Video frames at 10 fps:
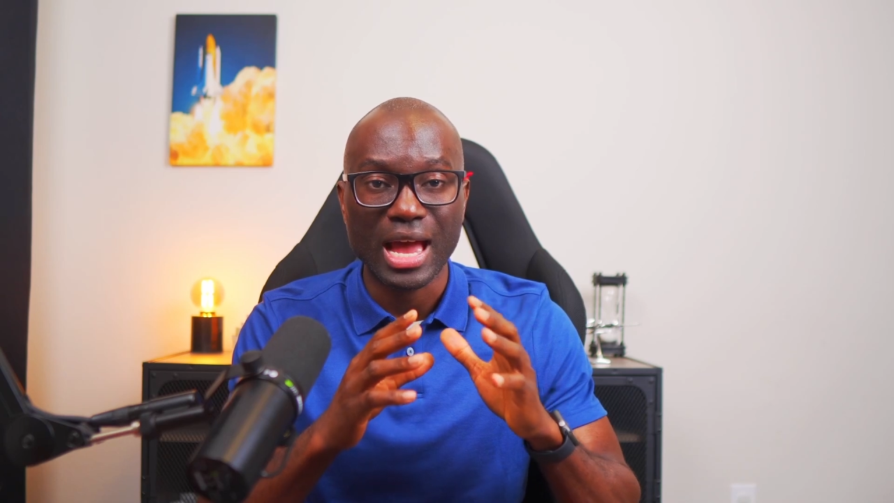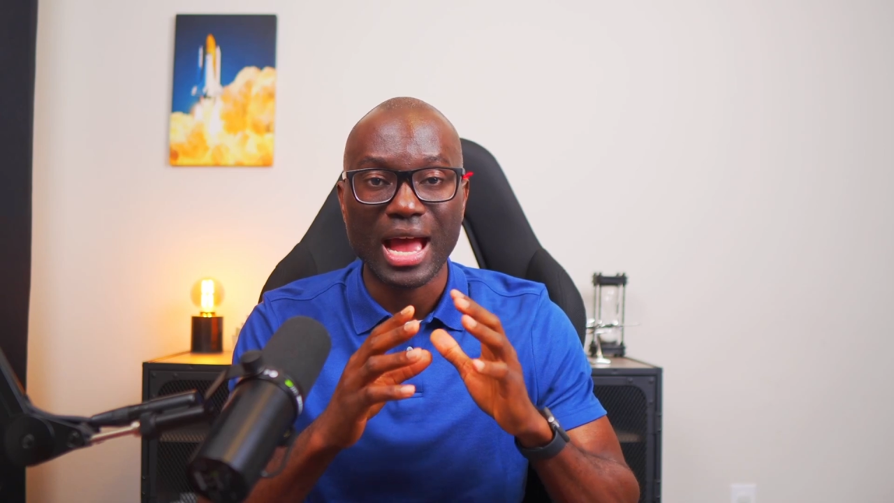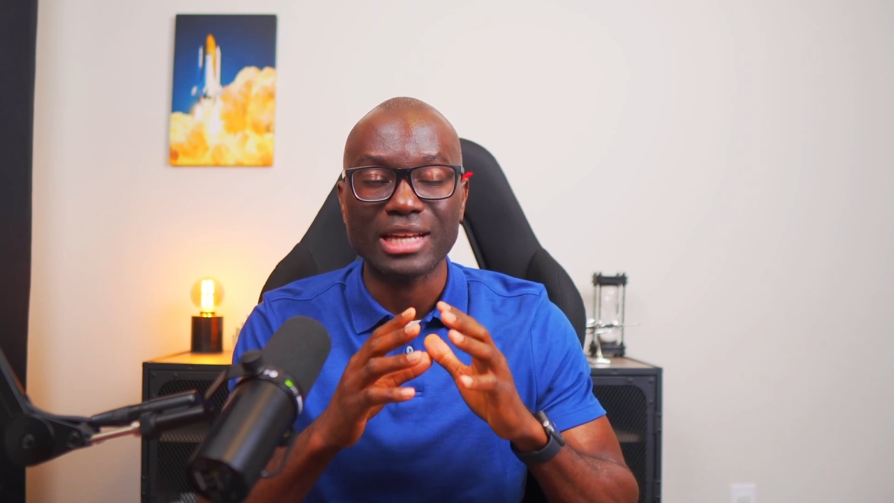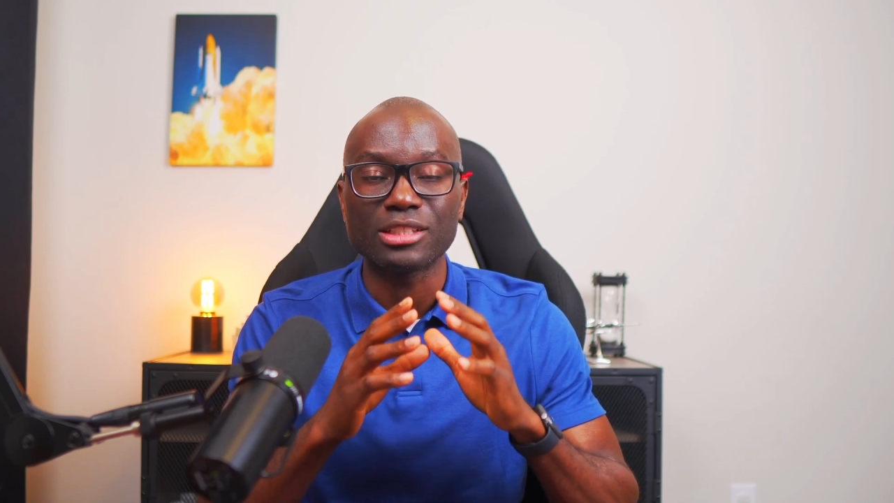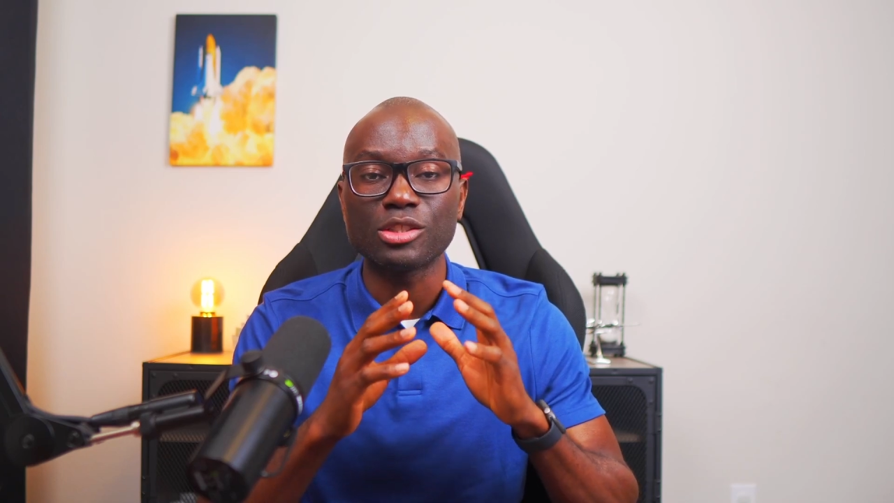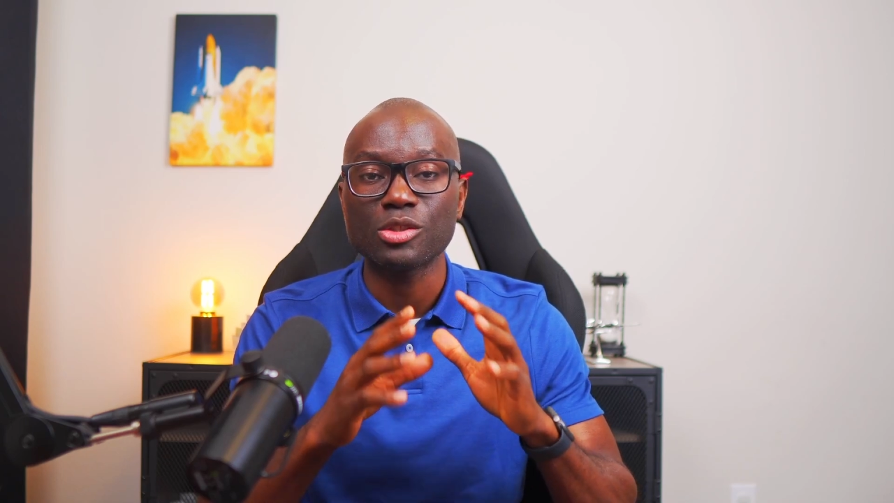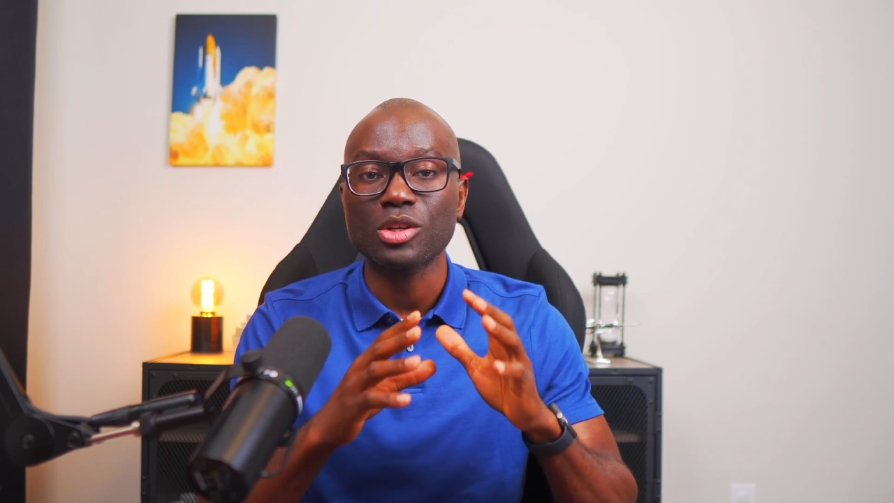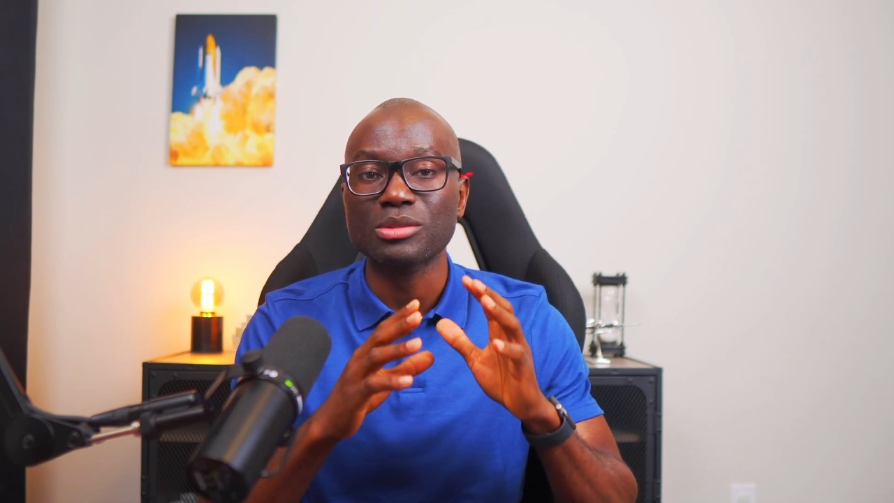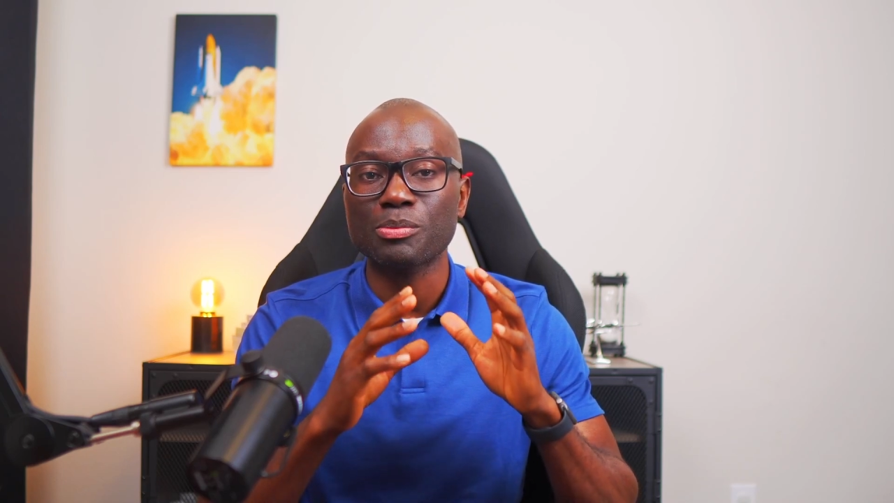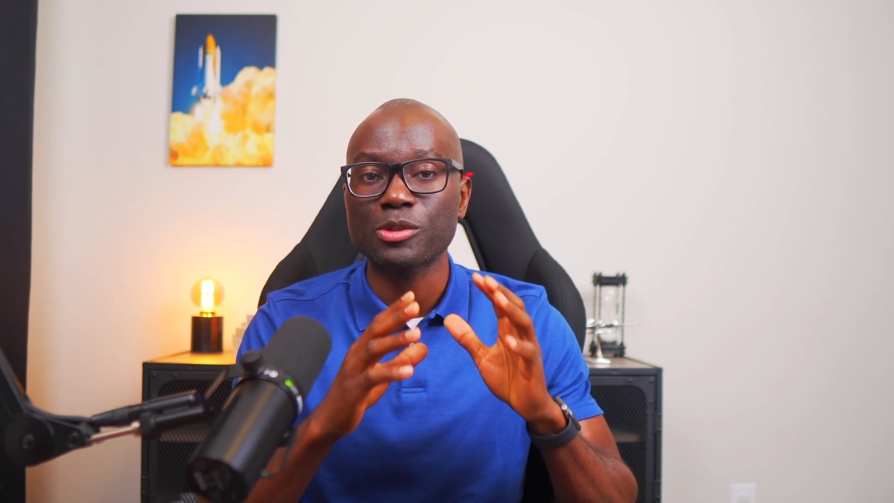and
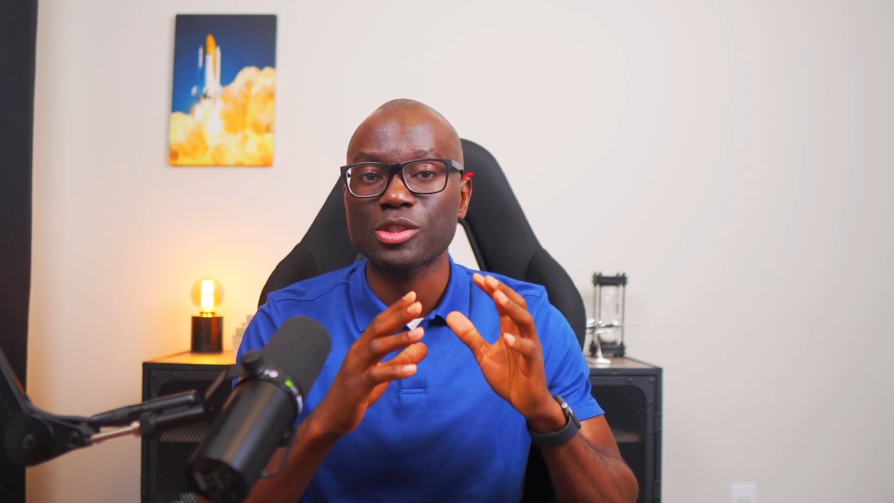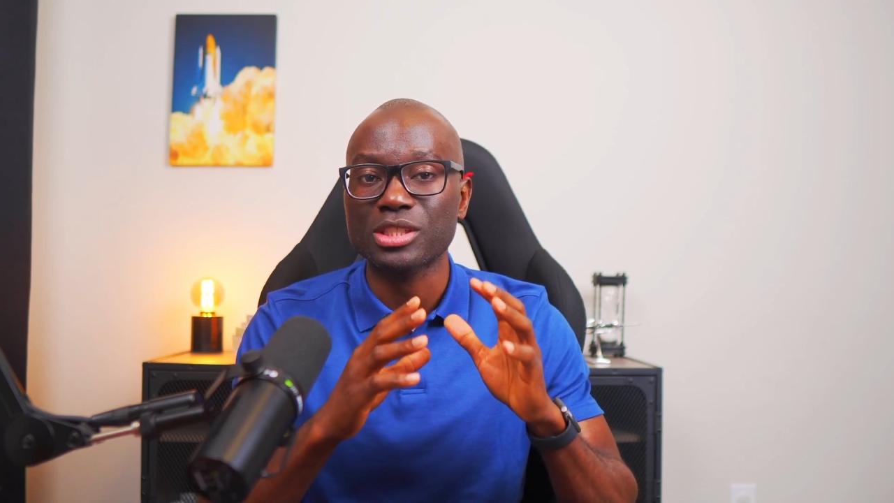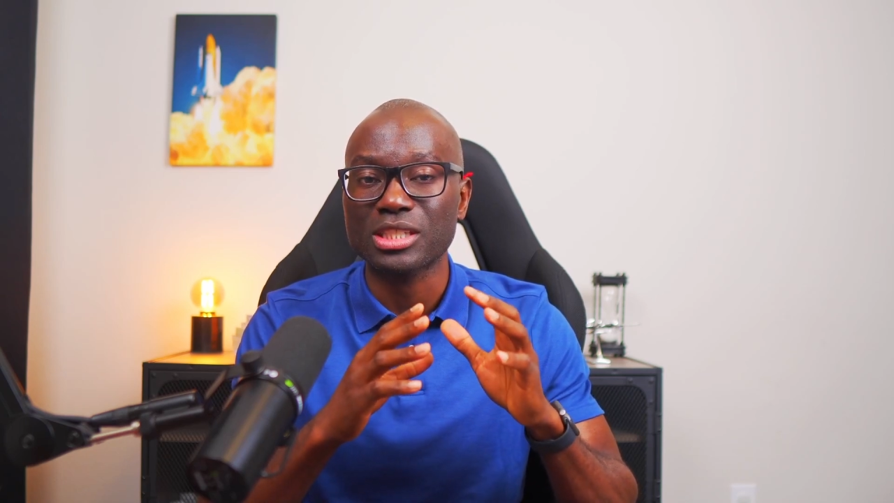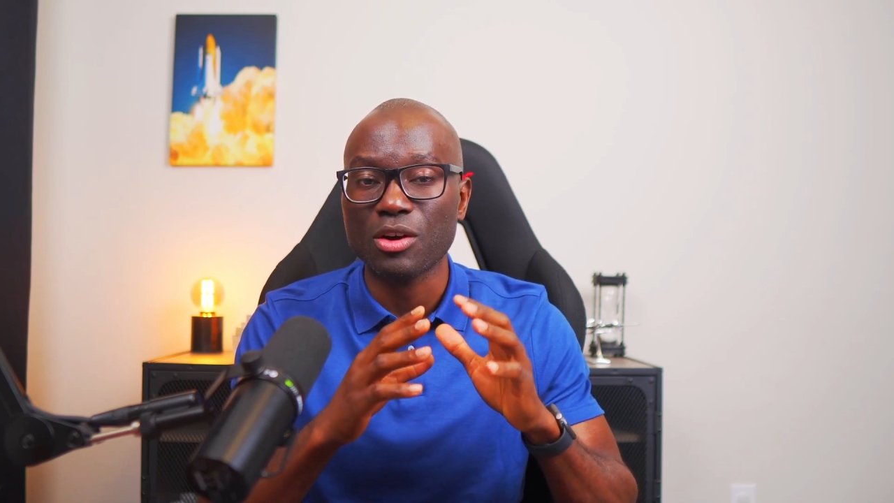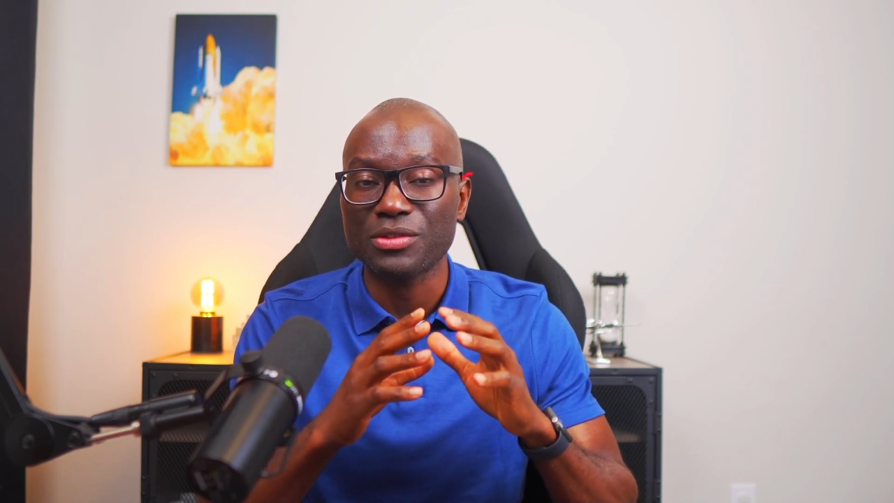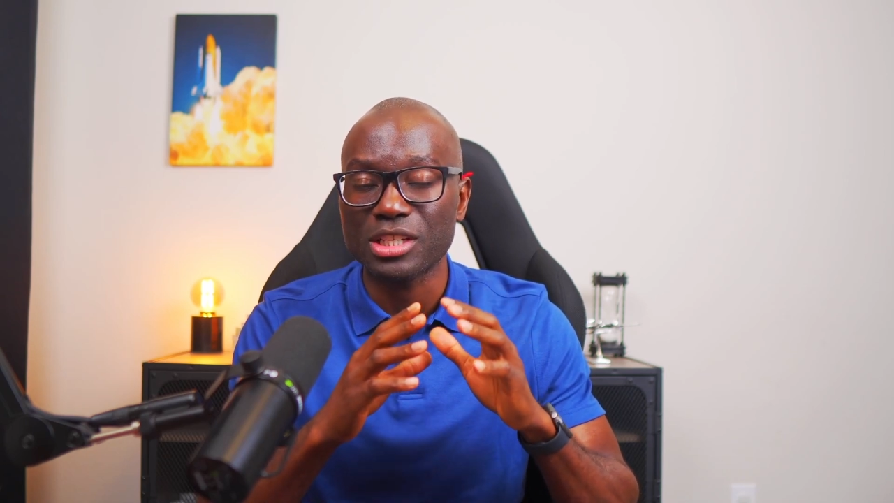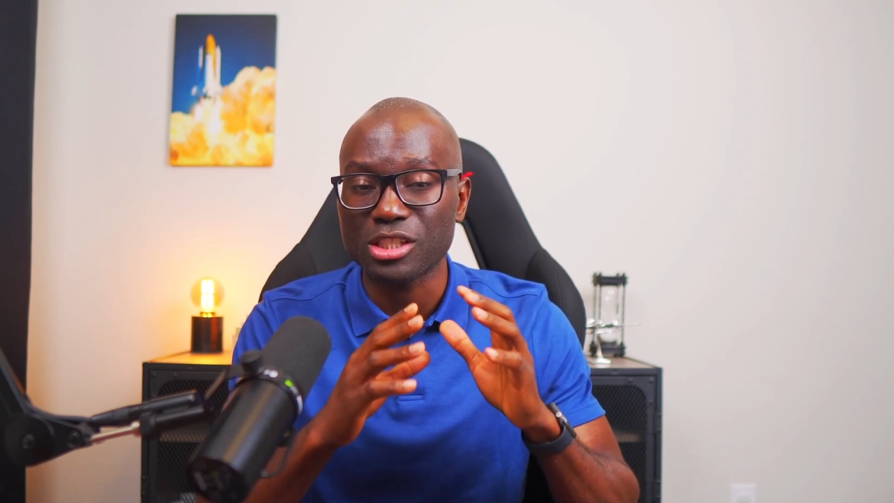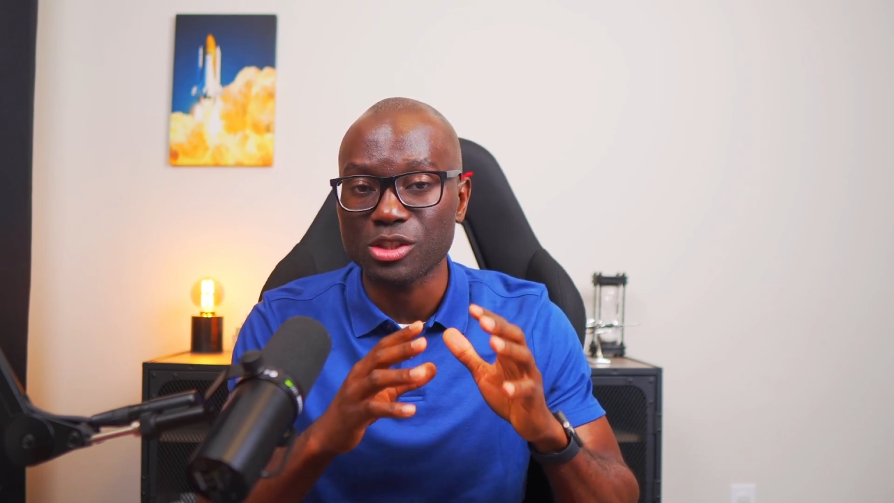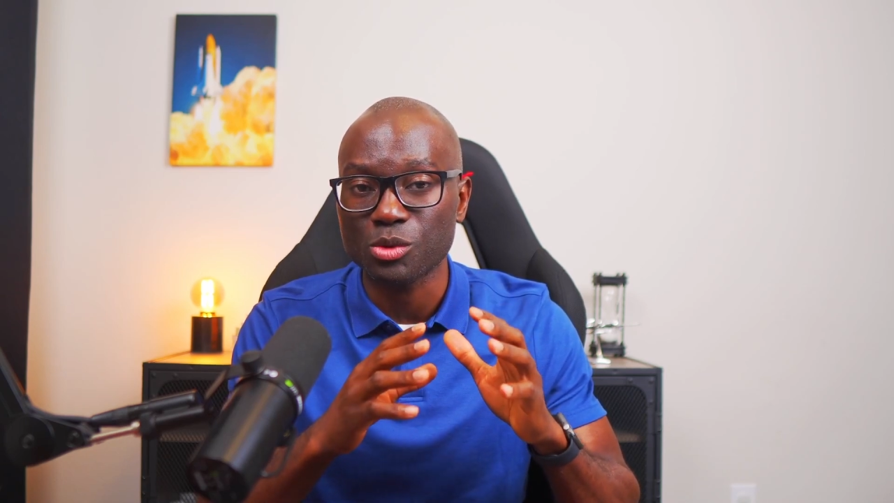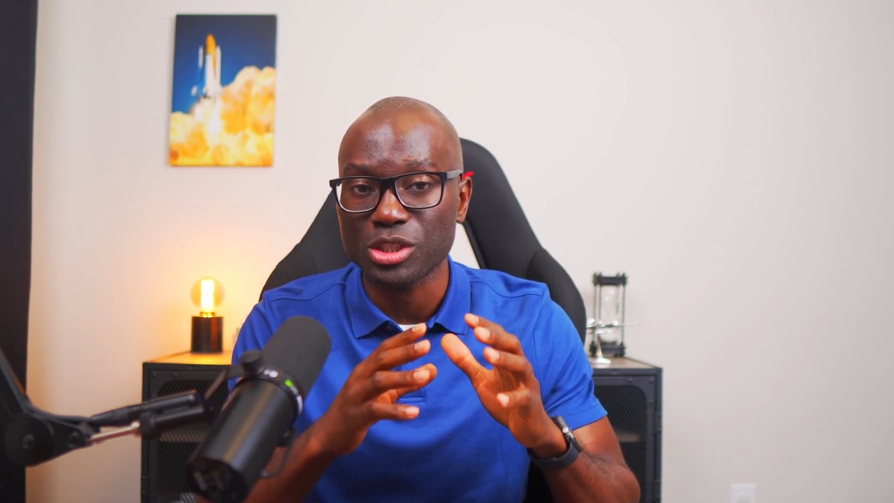not put yourself in a
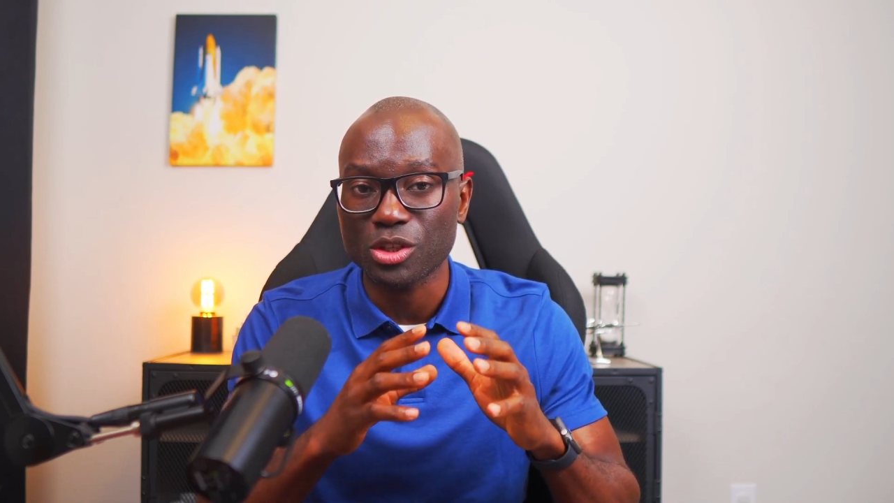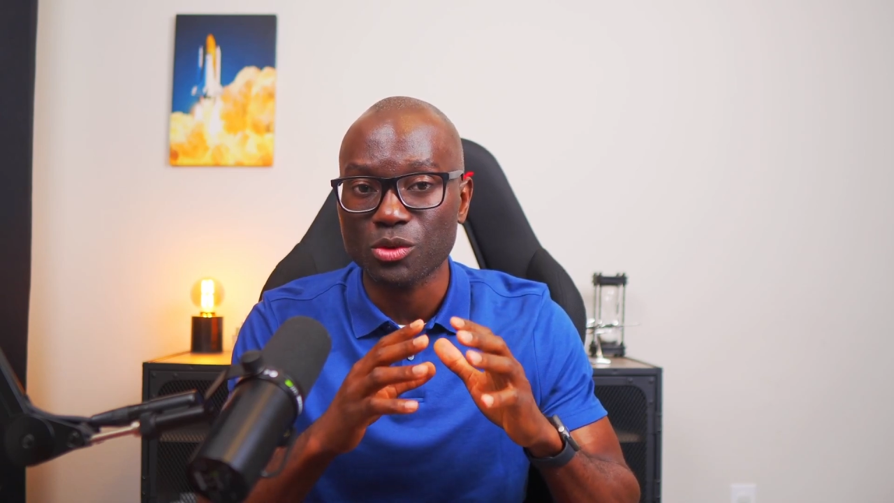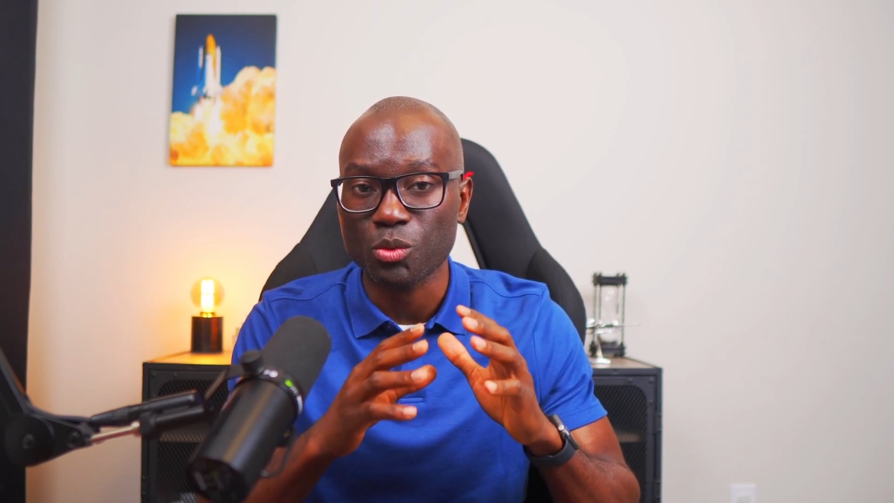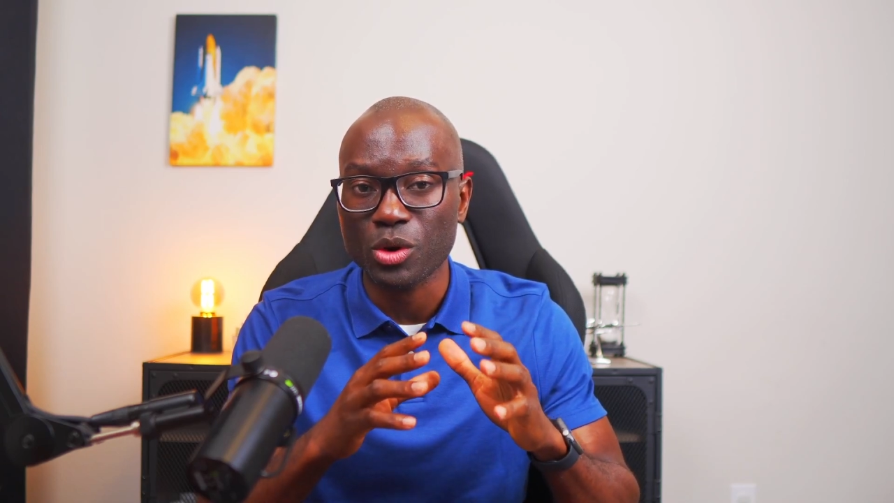situation